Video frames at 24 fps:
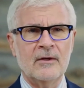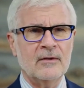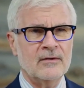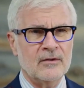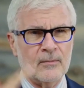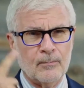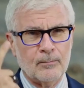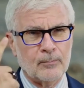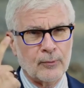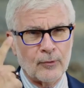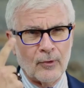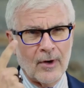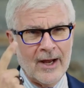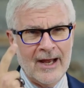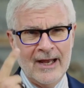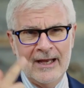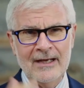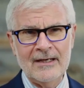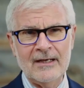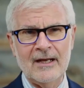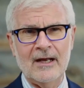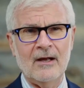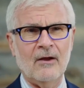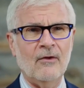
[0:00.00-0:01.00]
your
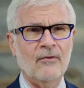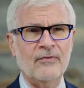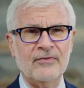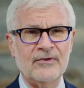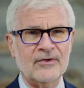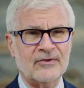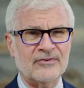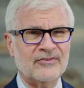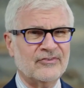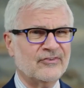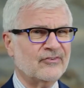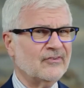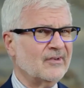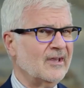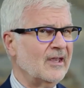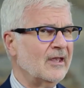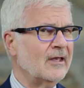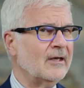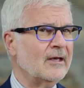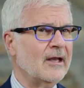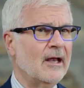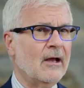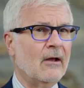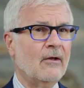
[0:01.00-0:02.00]
brain health, your
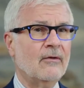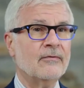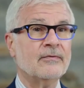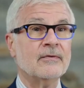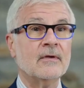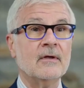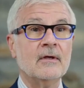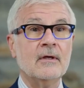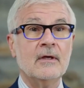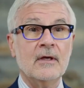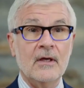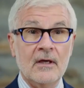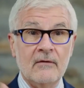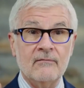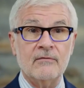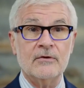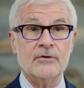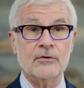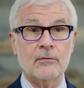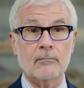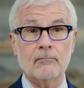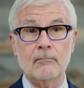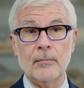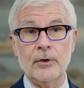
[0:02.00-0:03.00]
skin health,
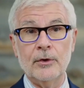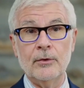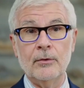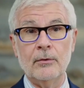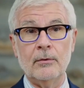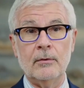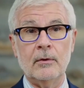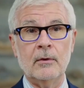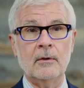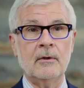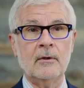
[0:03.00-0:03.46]
even your mood.